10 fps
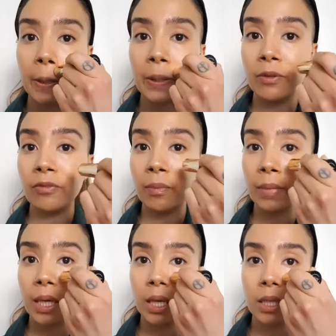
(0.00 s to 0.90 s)
So for
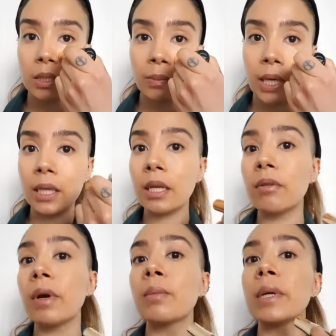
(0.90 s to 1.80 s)
me, it's mainly
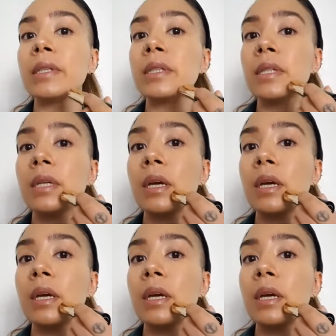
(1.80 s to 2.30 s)
around my cheek